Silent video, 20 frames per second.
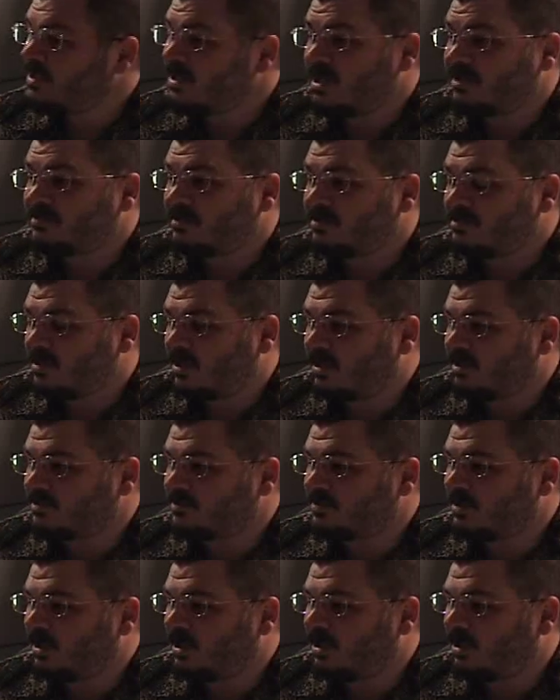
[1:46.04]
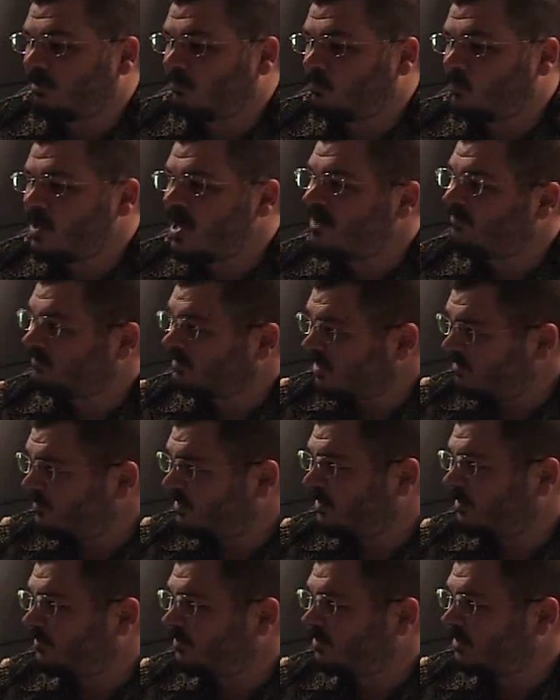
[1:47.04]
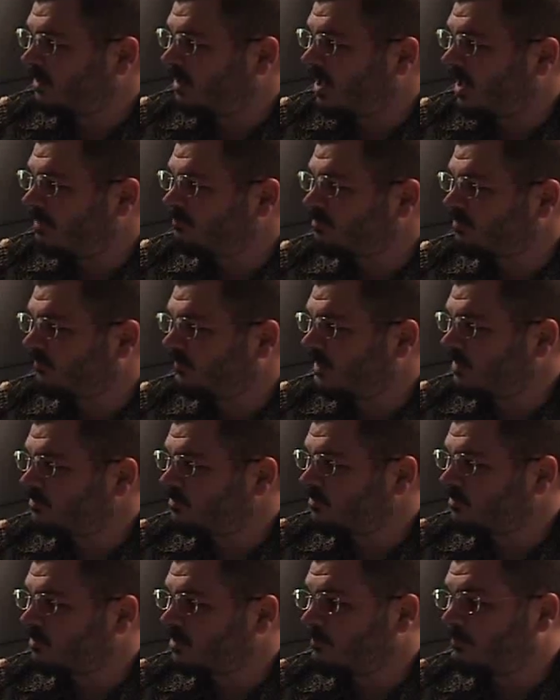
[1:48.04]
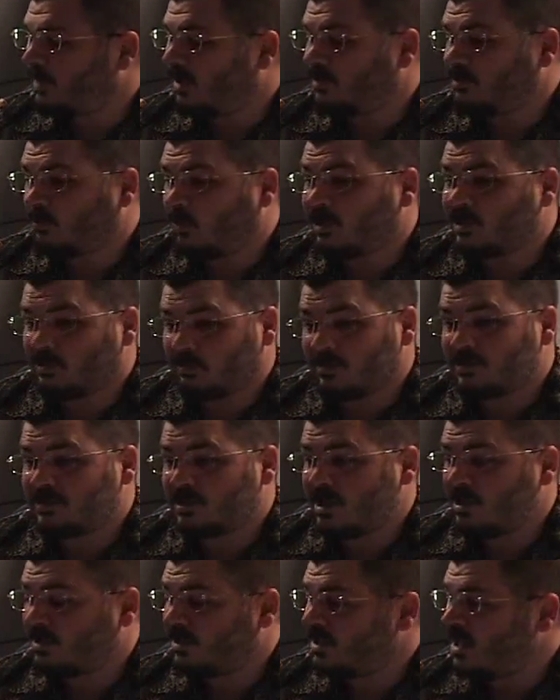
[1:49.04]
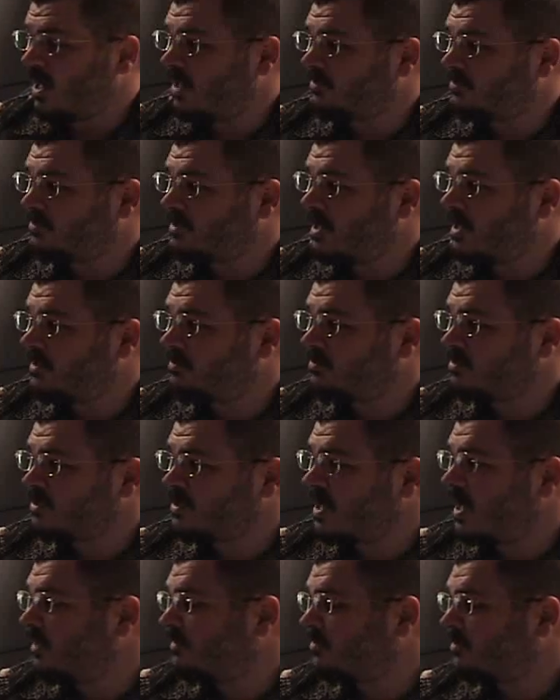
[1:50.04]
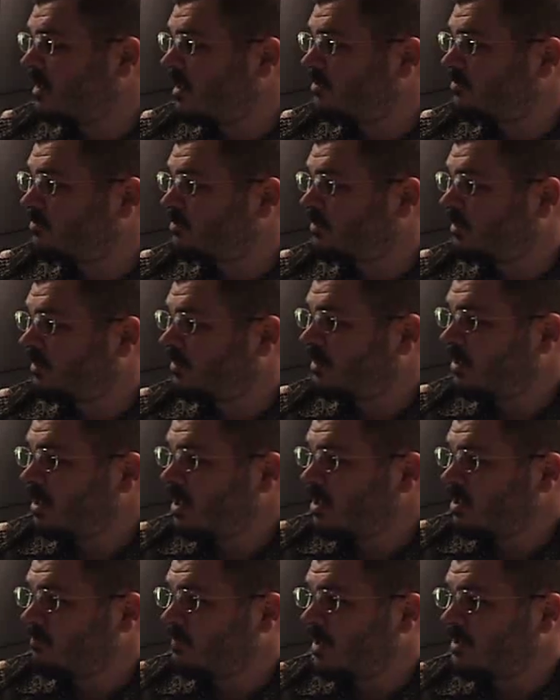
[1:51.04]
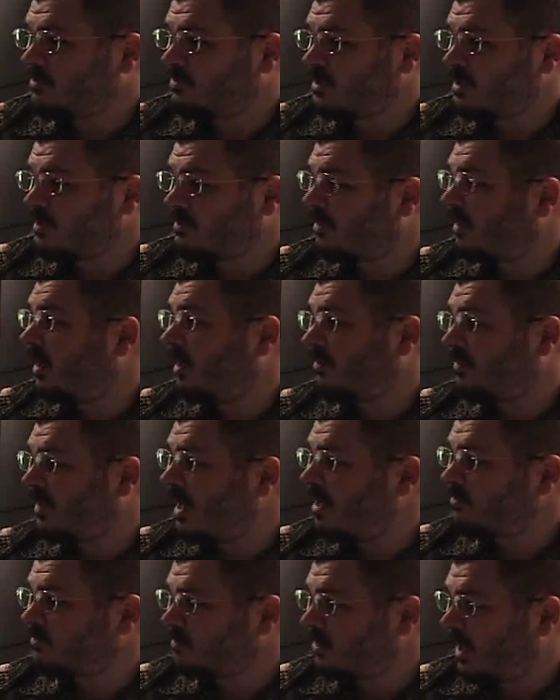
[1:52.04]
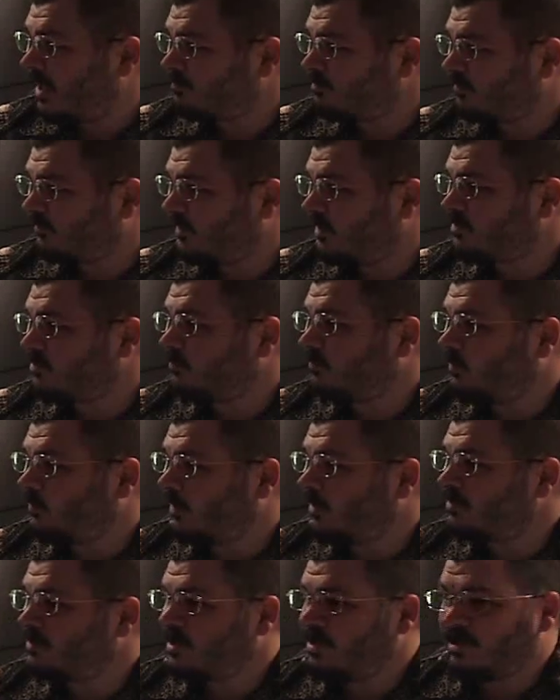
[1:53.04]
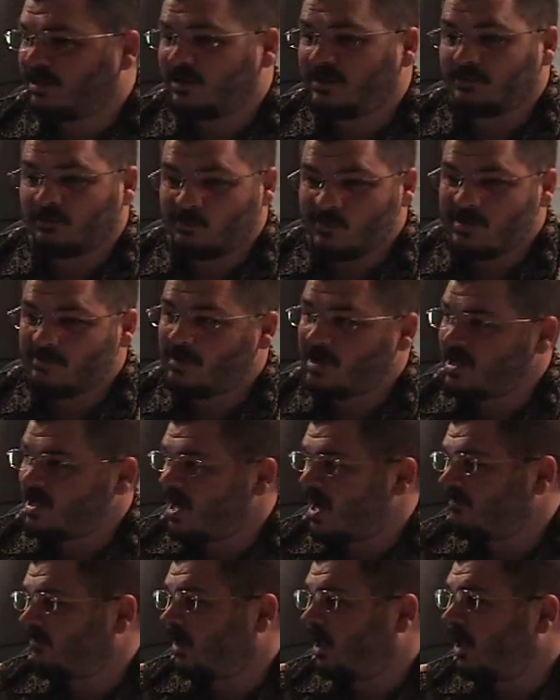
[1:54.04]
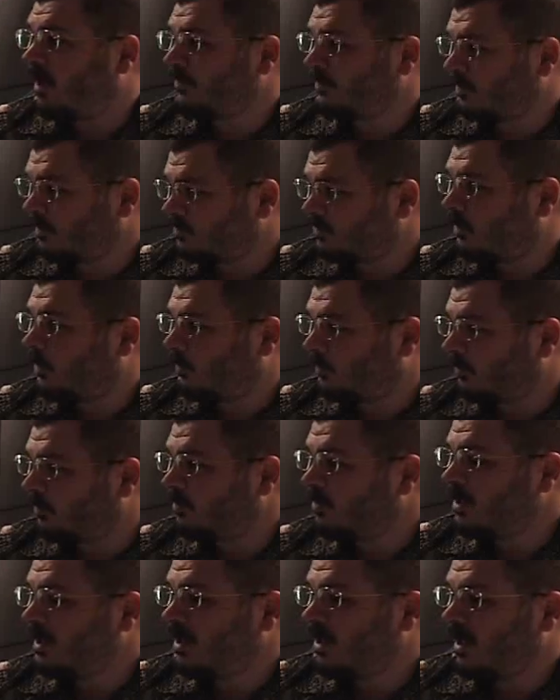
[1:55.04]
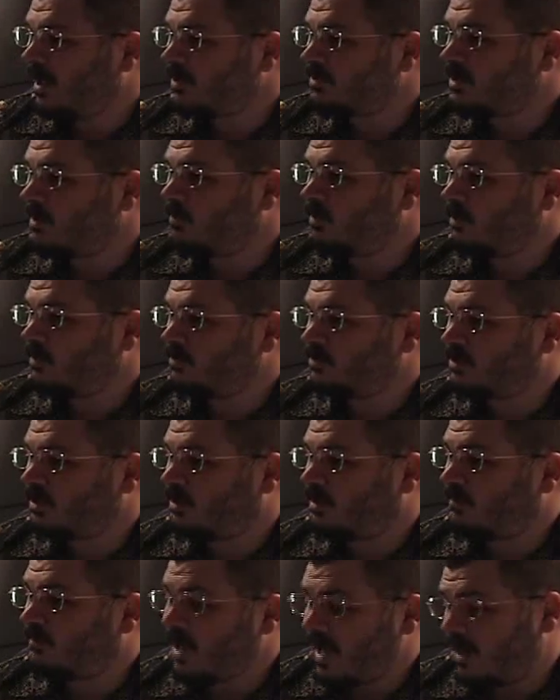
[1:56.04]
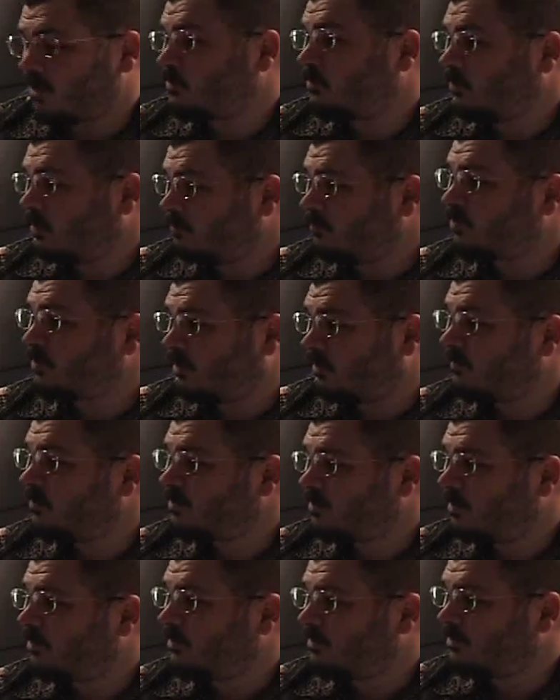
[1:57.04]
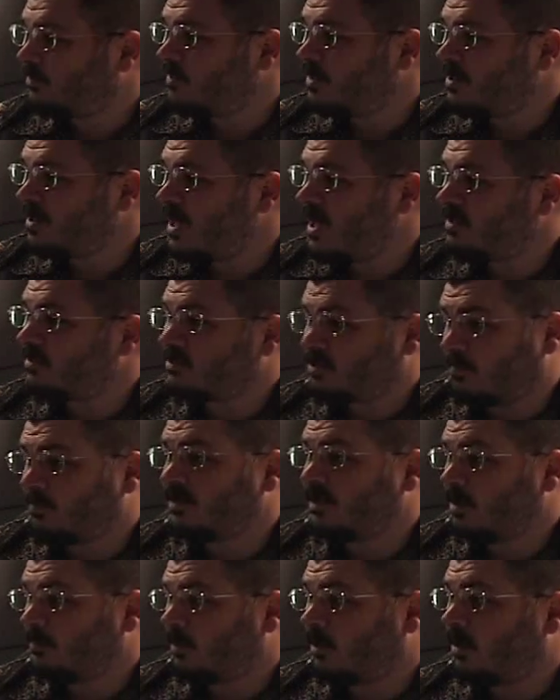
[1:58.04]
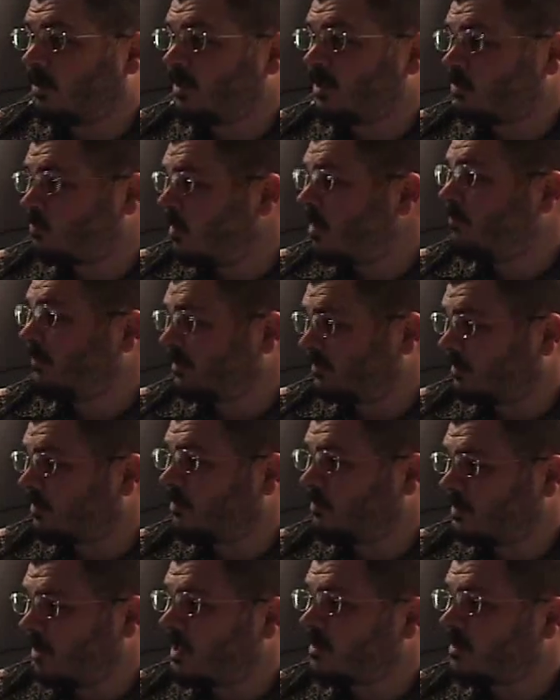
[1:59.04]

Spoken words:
Yes, it does. We have limited observations compared to what you would see in the United States. In the United States, you may see 1,000 observation points. Here, we may have 100 total, and some of those are actual observers that are doing that, and some of them are equipment that are